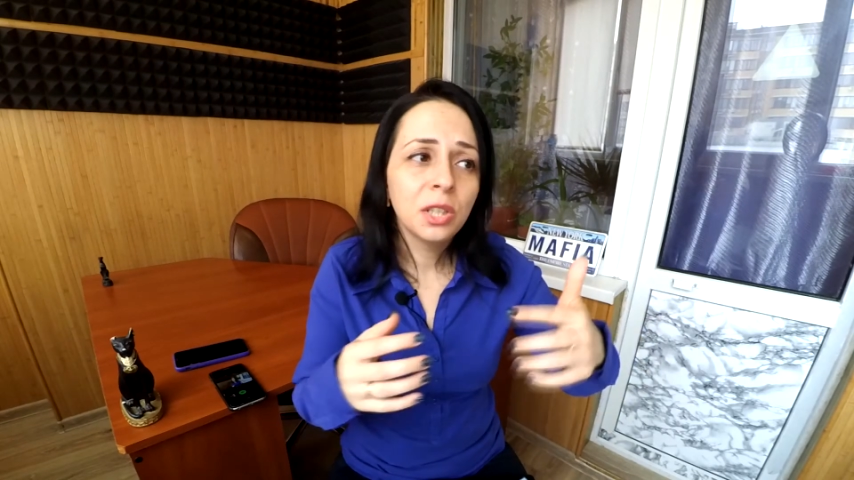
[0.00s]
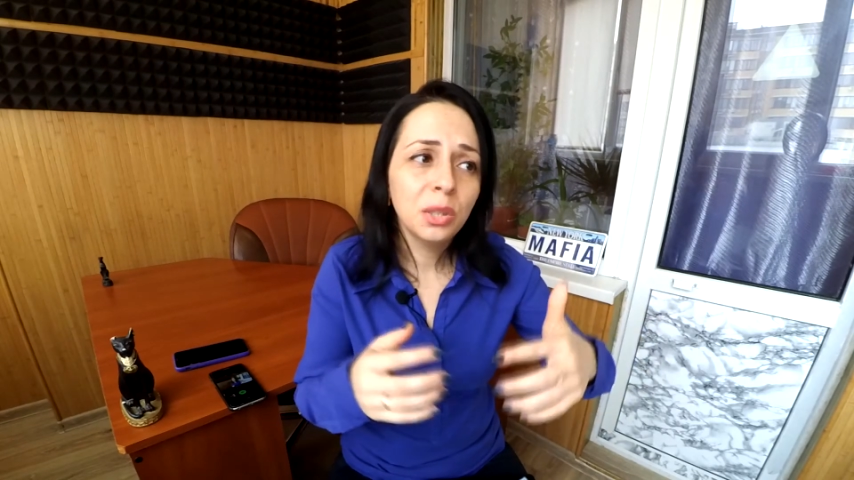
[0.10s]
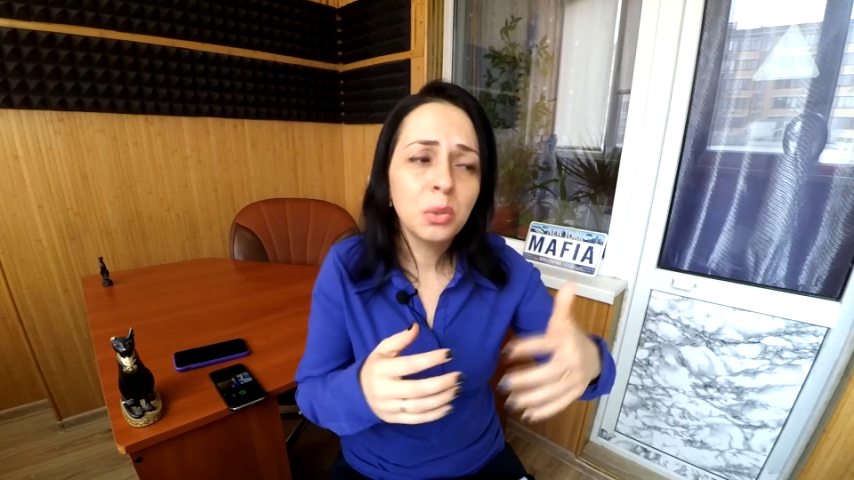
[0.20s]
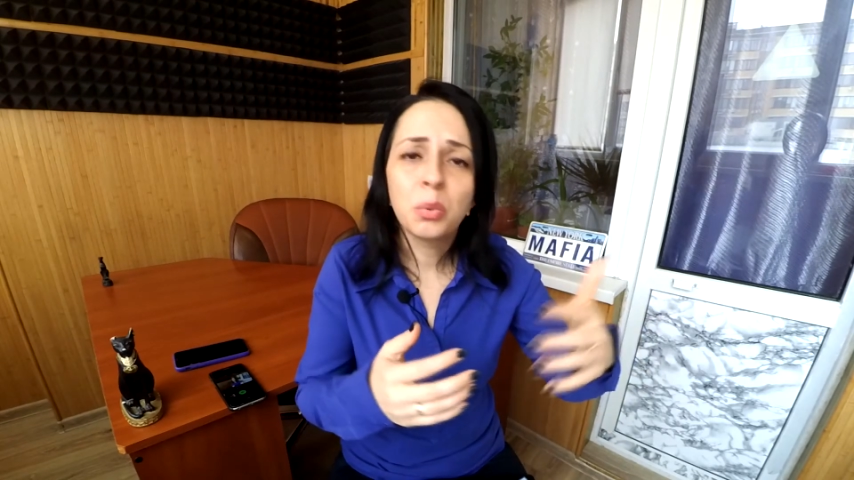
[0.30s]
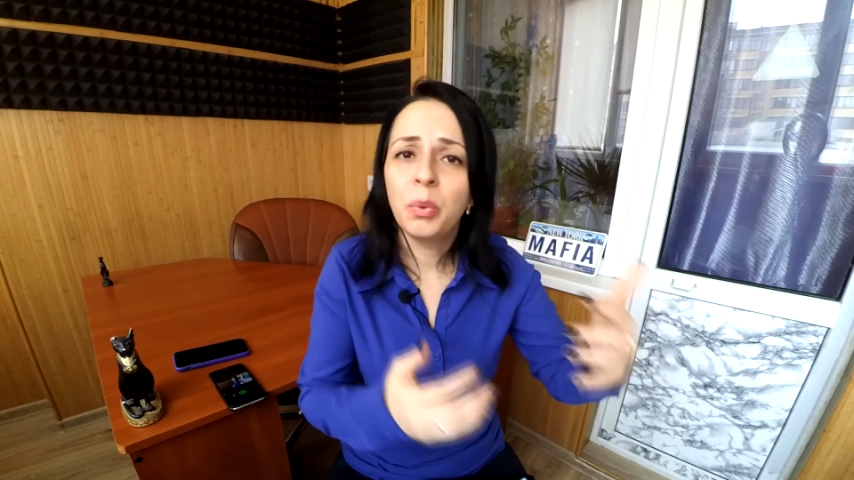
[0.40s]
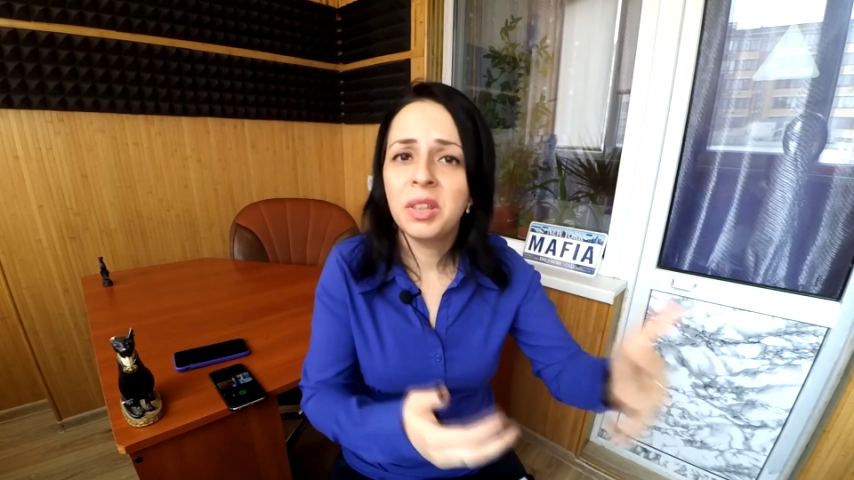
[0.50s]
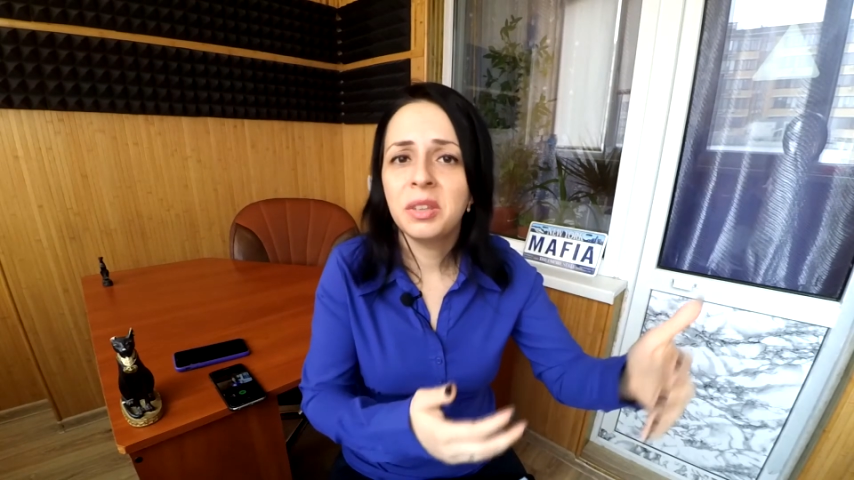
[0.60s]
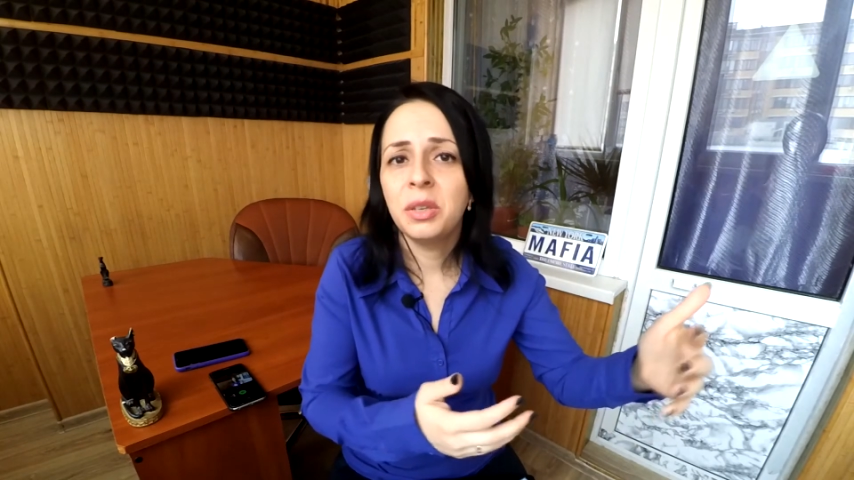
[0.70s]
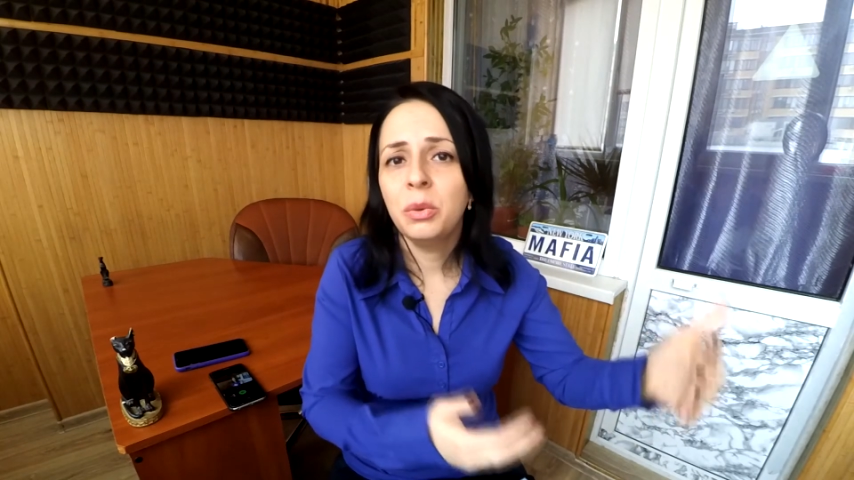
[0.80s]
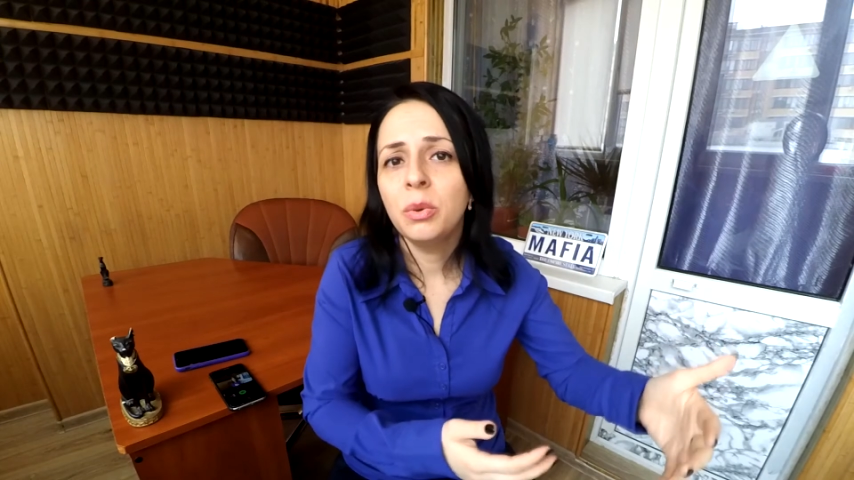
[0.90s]
to look whether
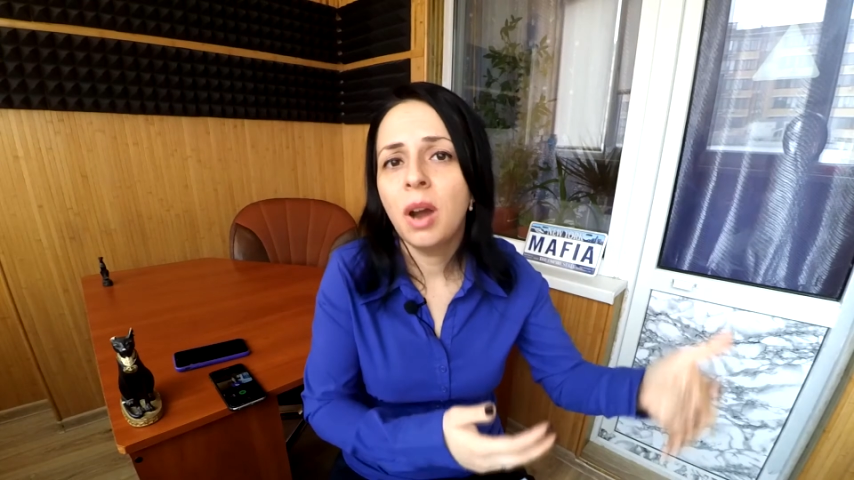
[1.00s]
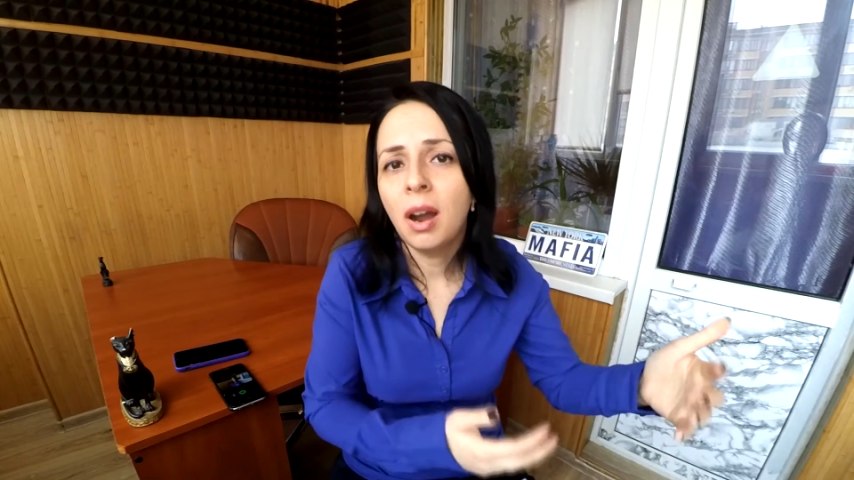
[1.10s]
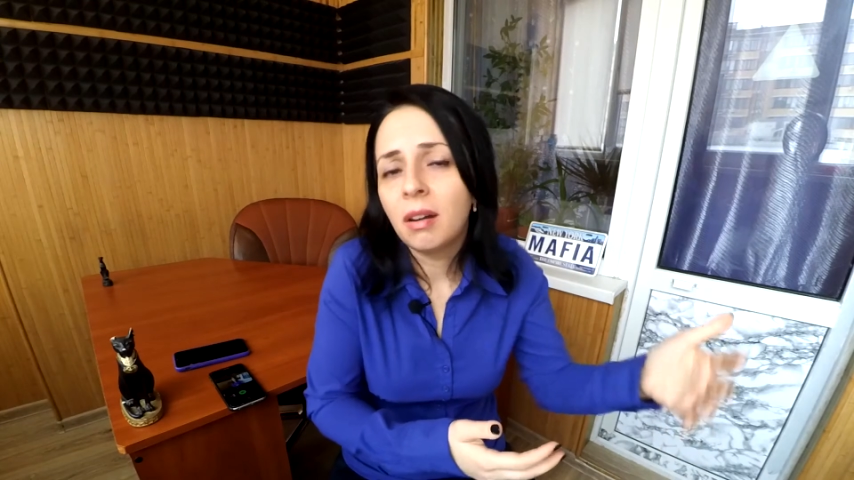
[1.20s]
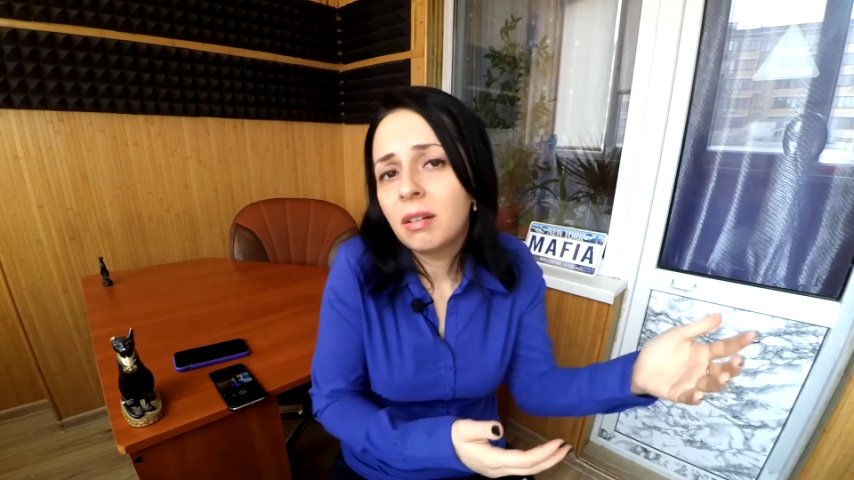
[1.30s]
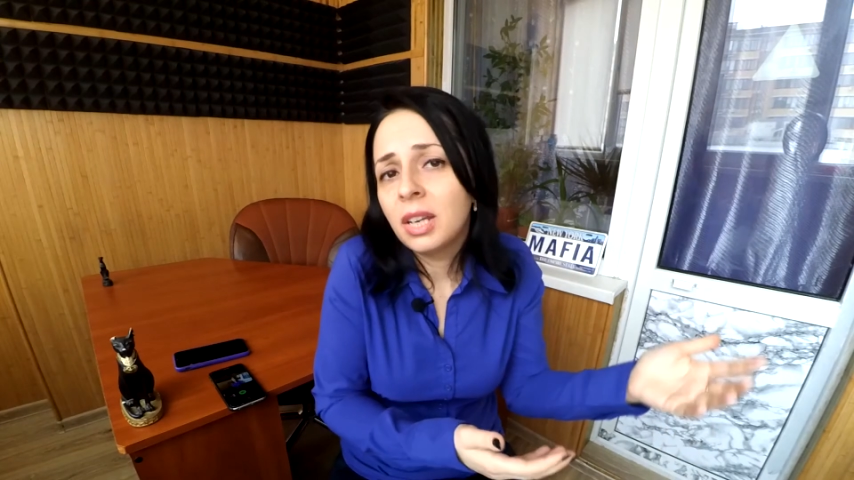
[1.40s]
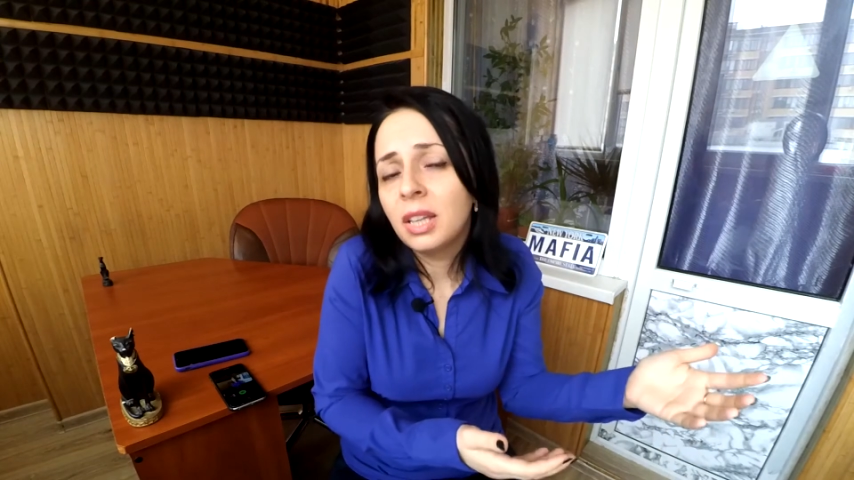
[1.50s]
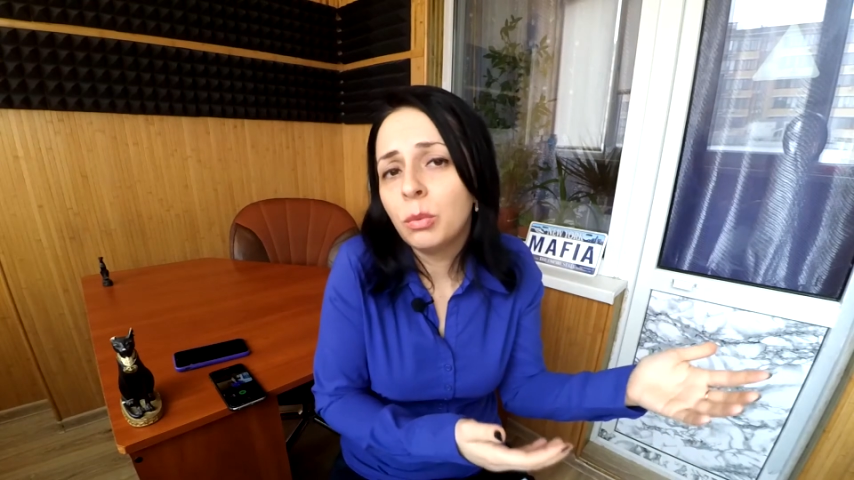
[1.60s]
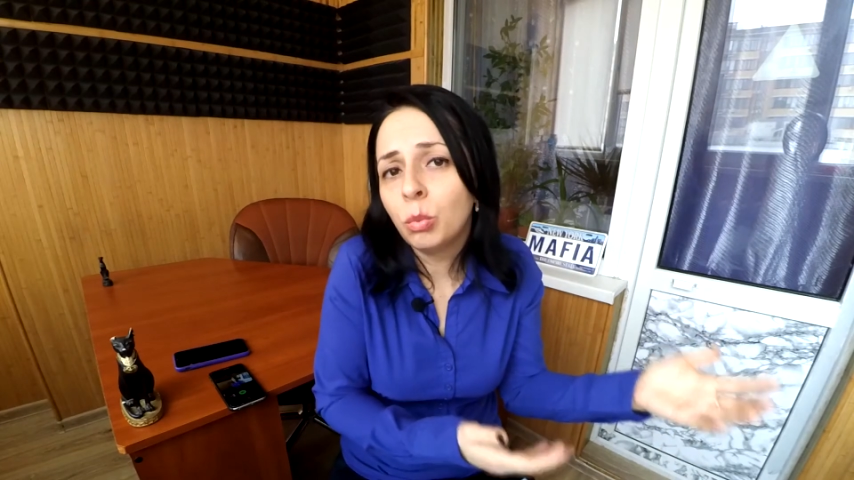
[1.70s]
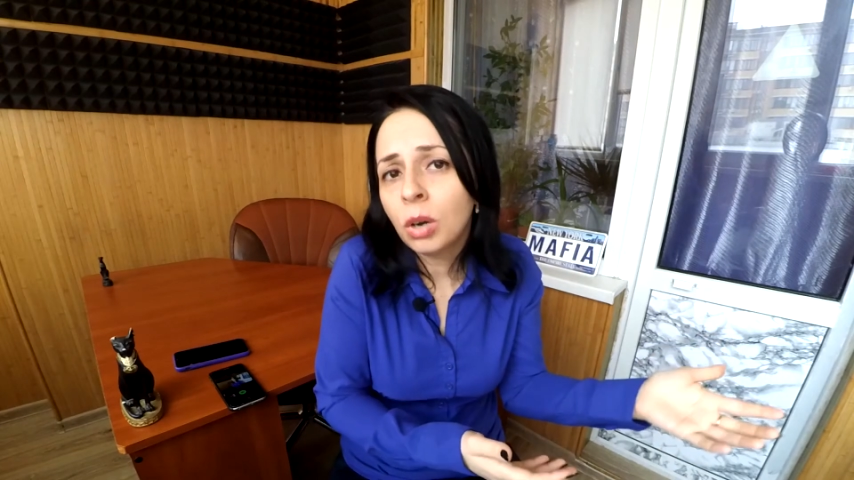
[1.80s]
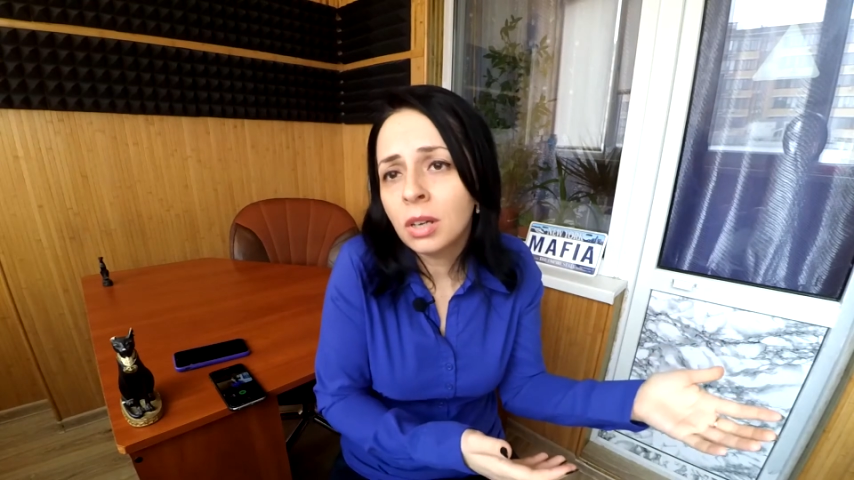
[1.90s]
you are really
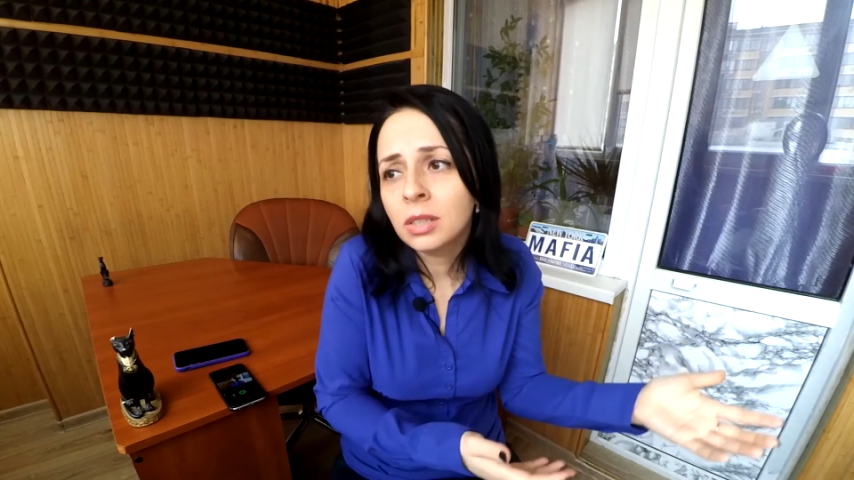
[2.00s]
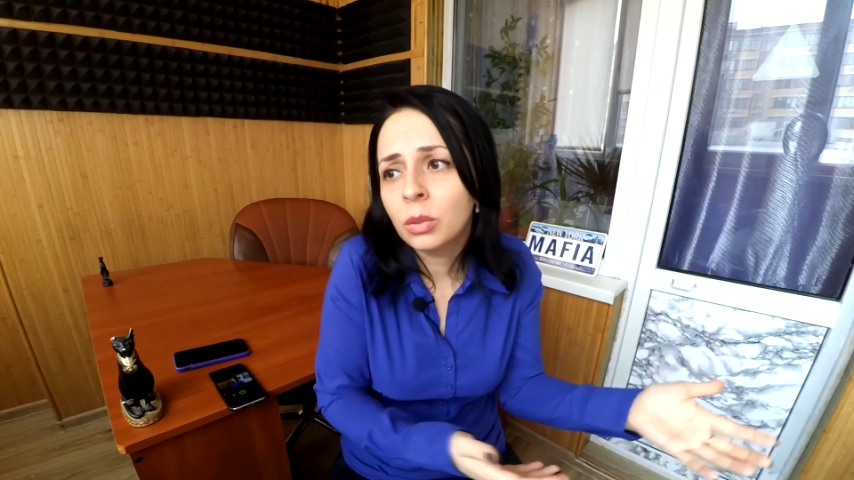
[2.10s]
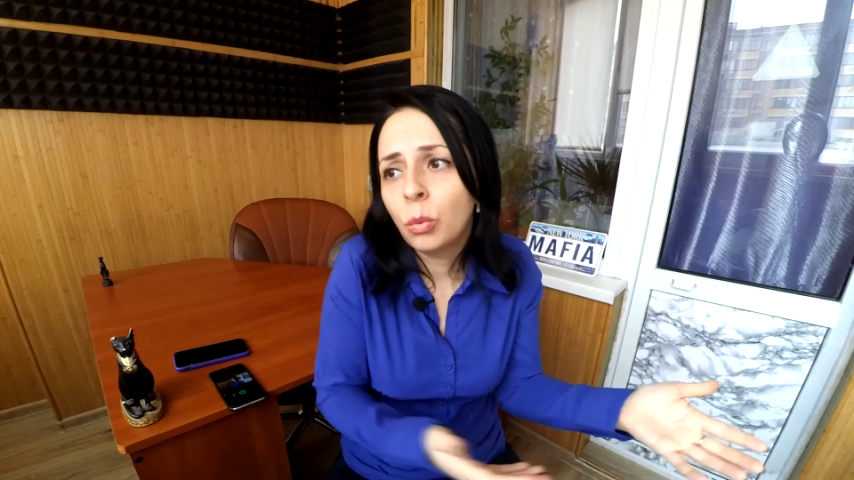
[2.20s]
worse